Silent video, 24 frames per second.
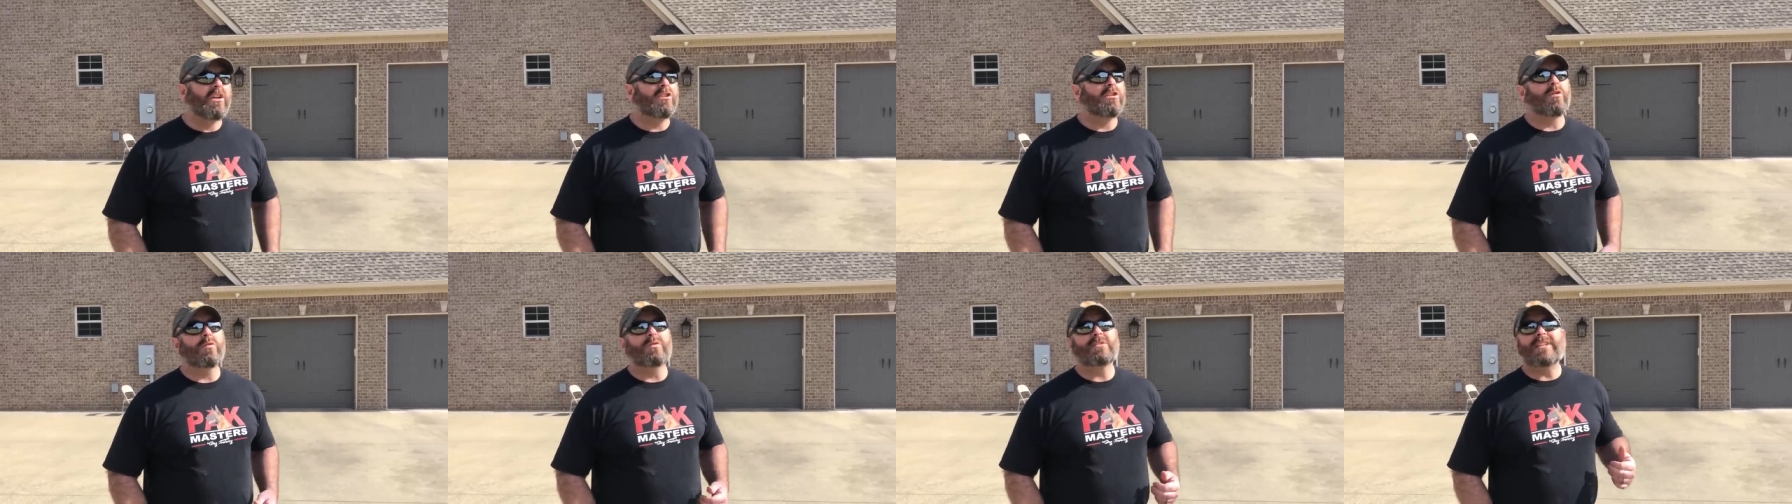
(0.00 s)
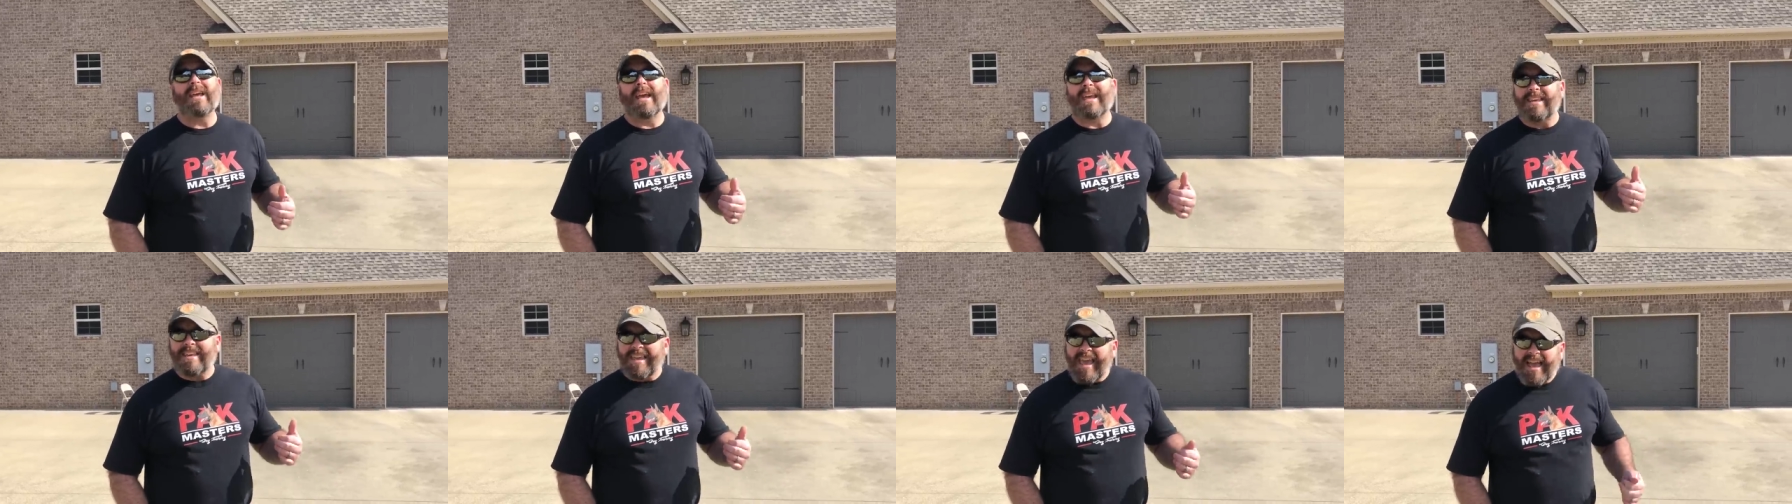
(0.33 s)
you
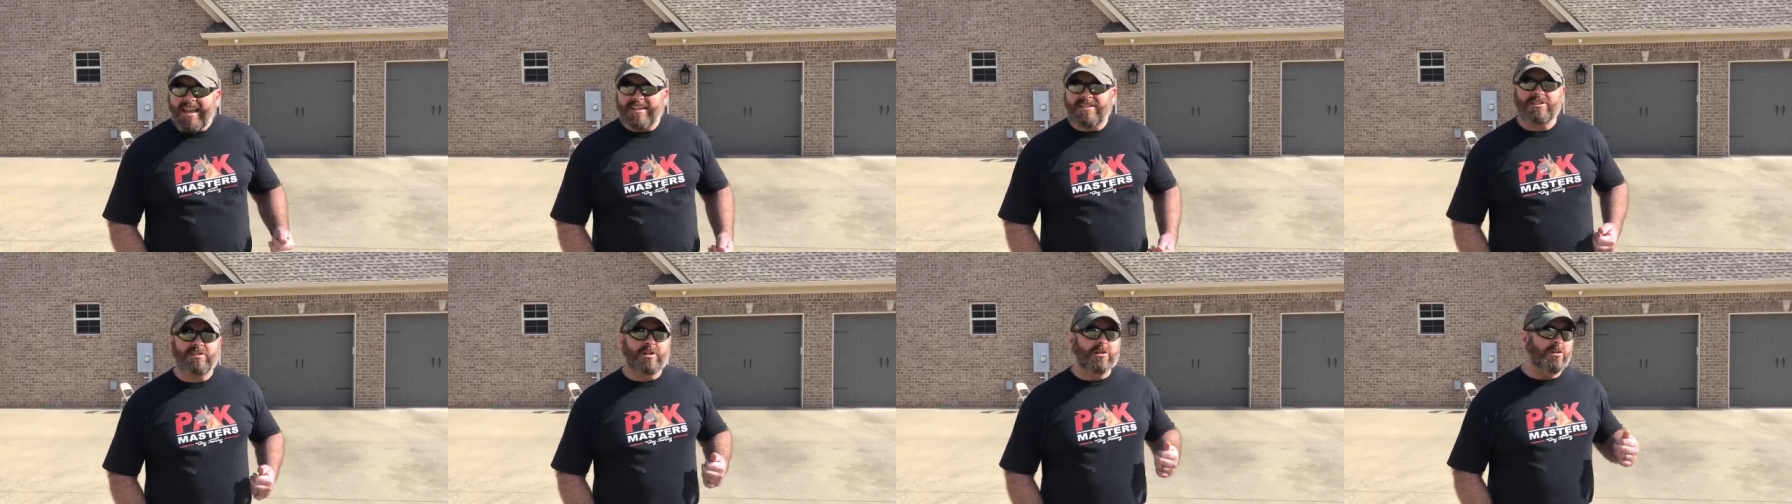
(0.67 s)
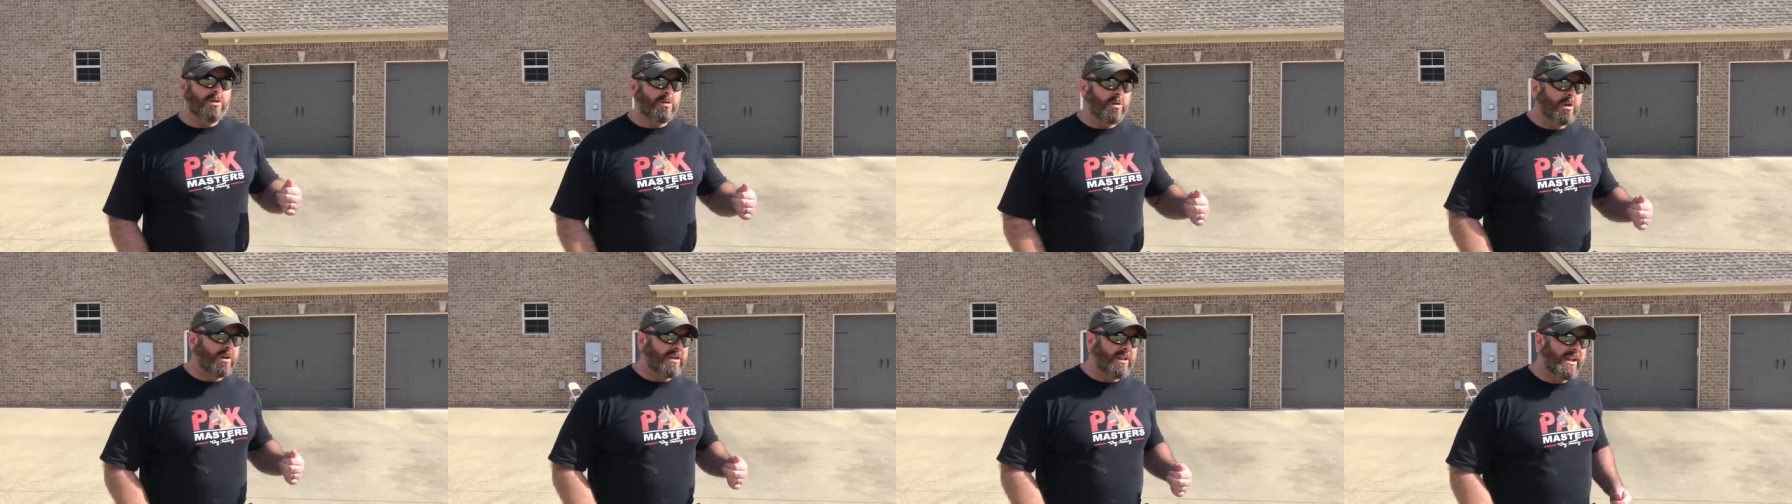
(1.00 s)
say yes or
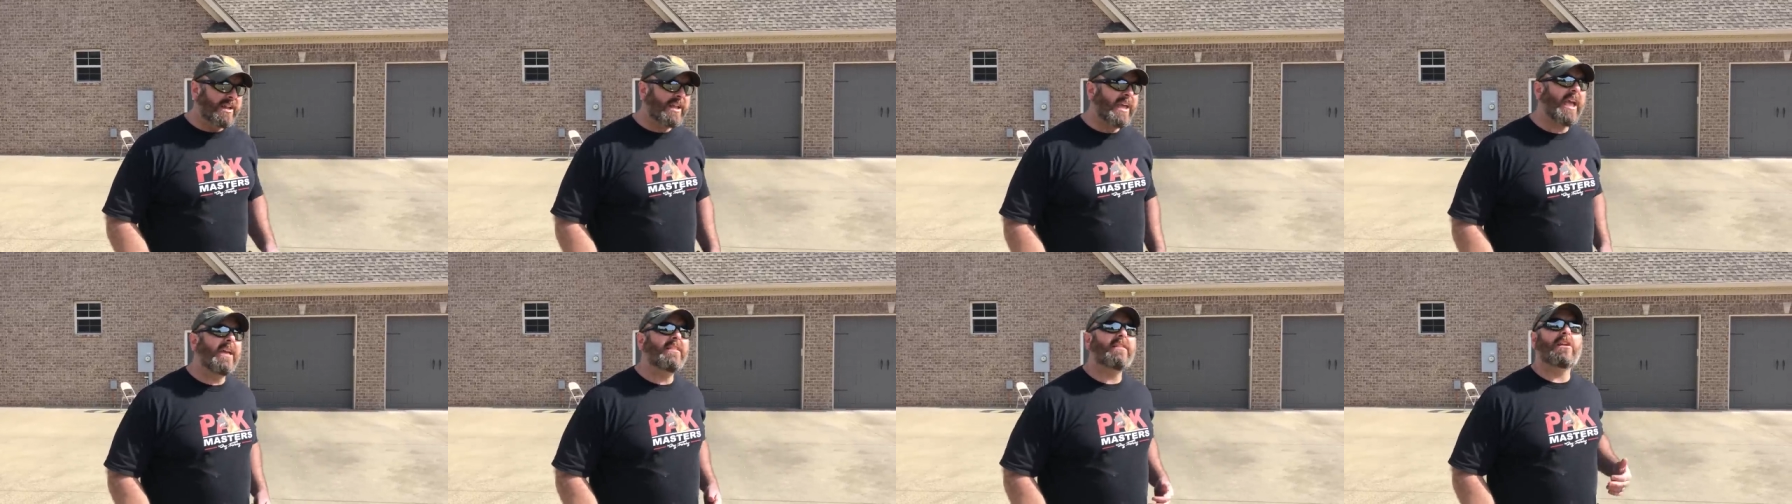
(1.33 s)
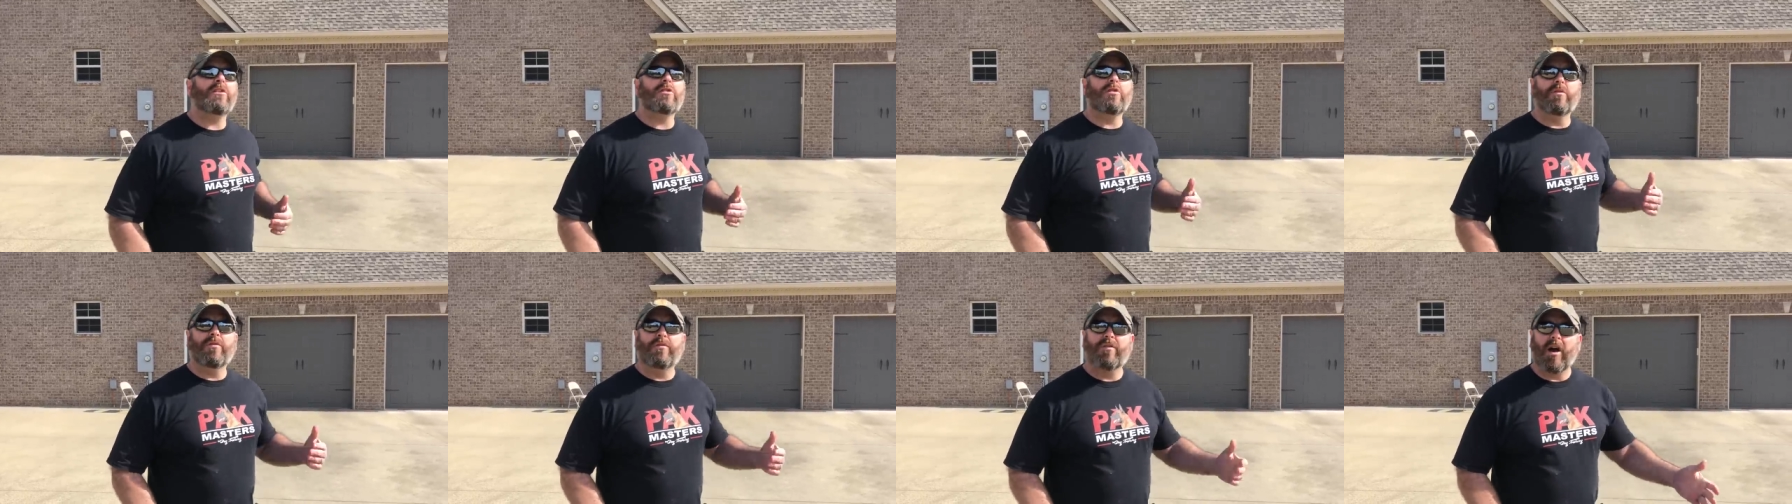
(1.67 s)
you click, and
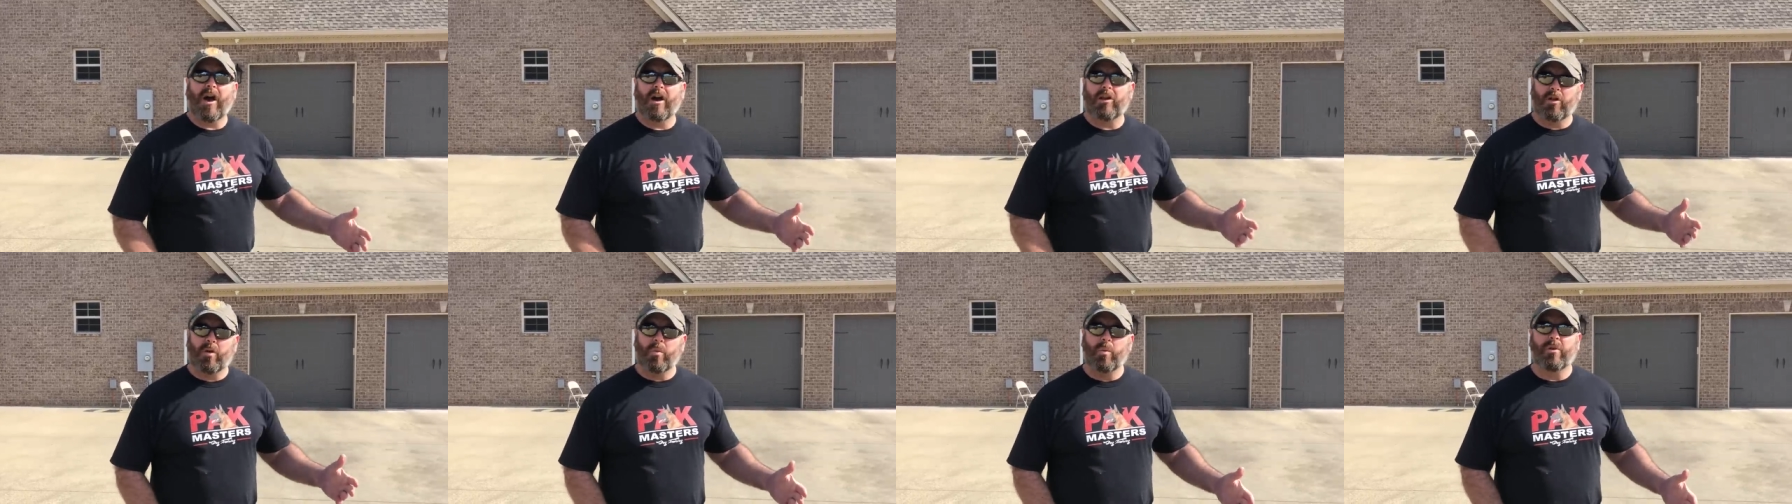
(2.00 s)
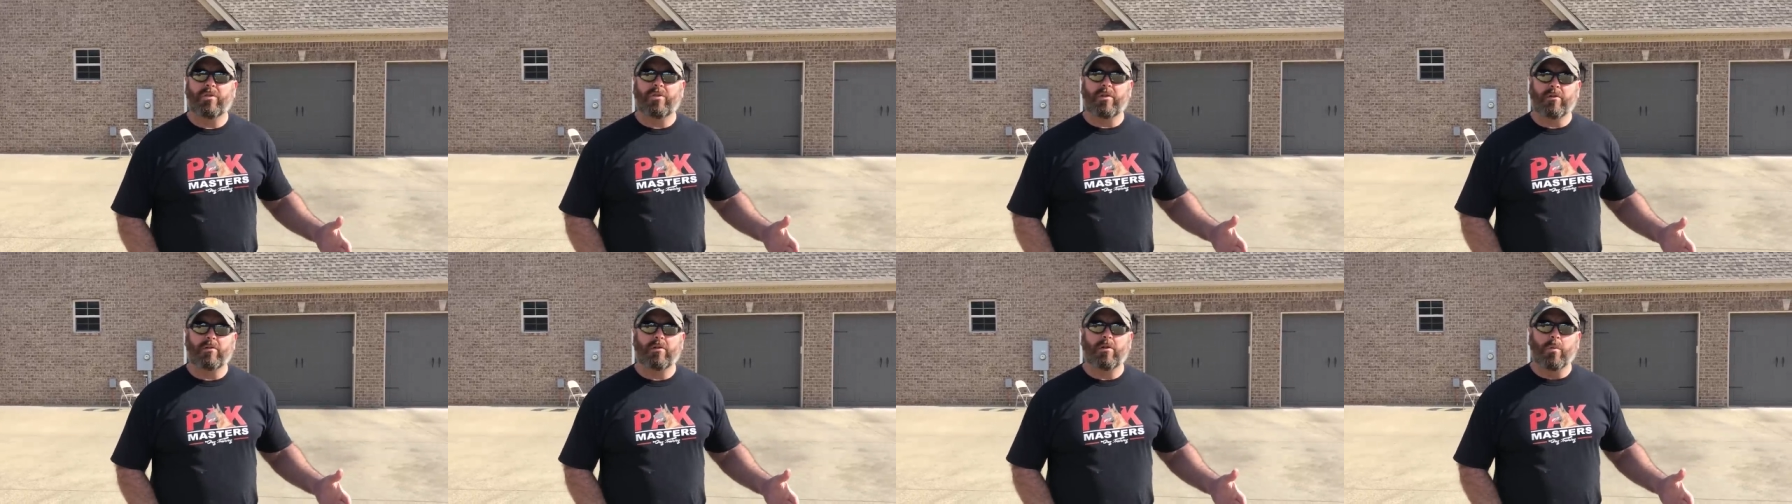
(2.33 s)
then you follow
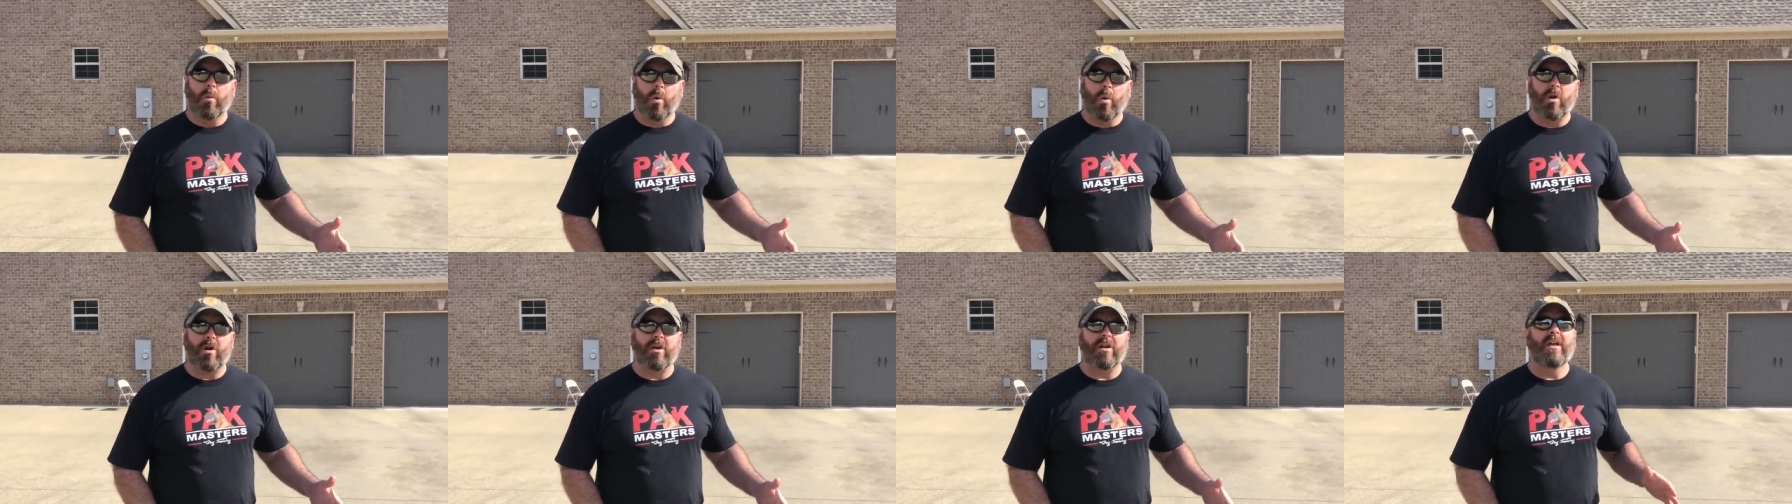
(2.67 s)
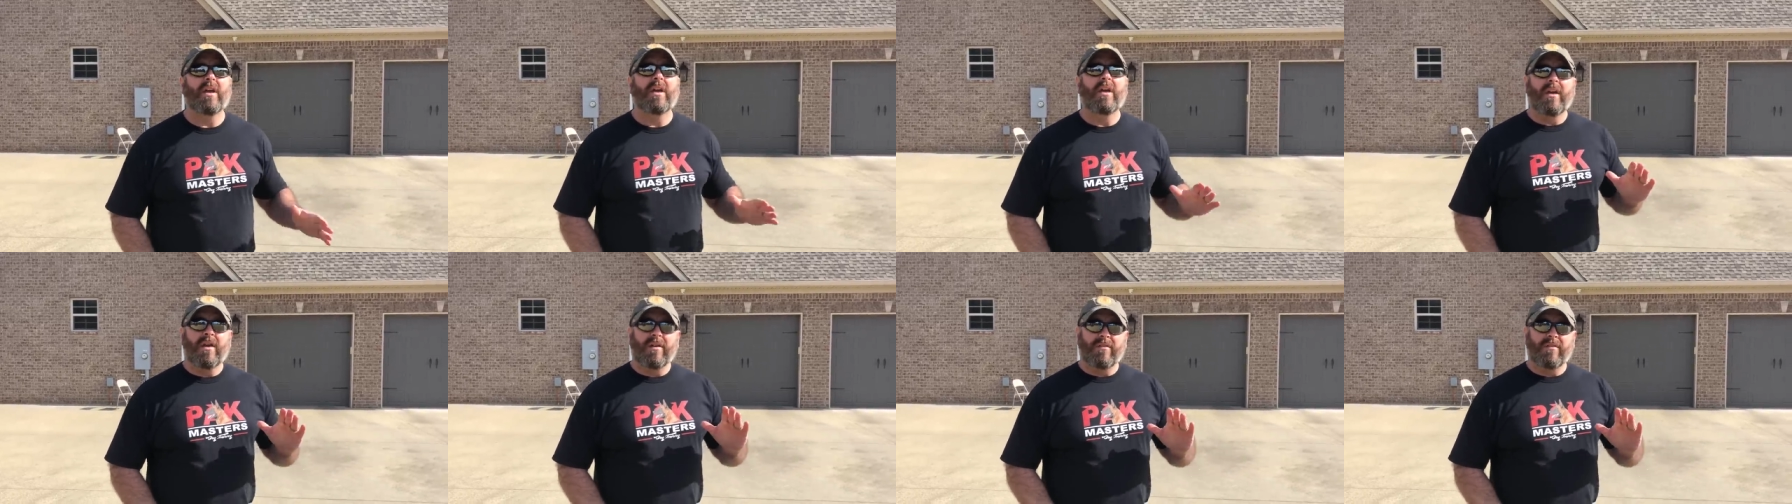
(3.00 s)
with a reward.